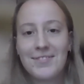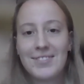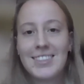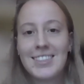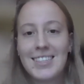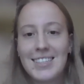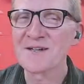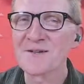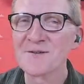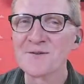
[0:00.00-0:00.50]

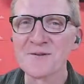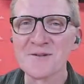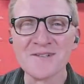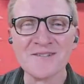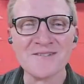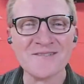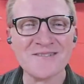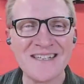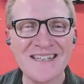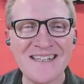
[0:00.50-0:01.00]
Very so, cool.
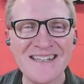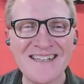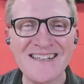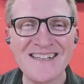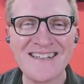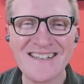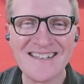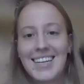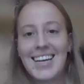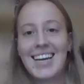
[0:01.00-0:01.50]

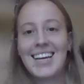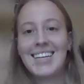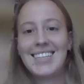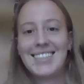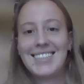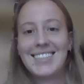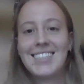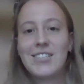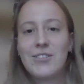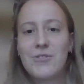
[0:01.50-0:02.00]
Yeah
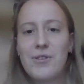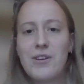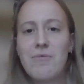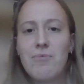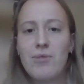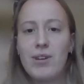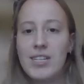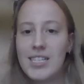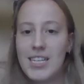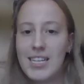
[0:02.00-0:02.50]
screen
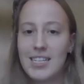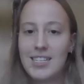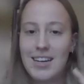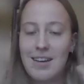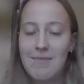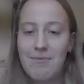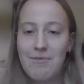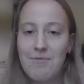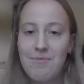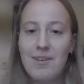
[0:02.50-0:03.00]
yeah. printing
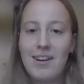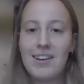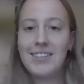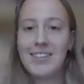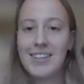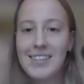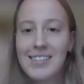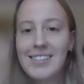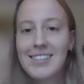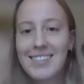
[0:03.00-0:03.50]

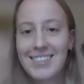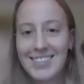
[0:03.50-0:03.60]
process.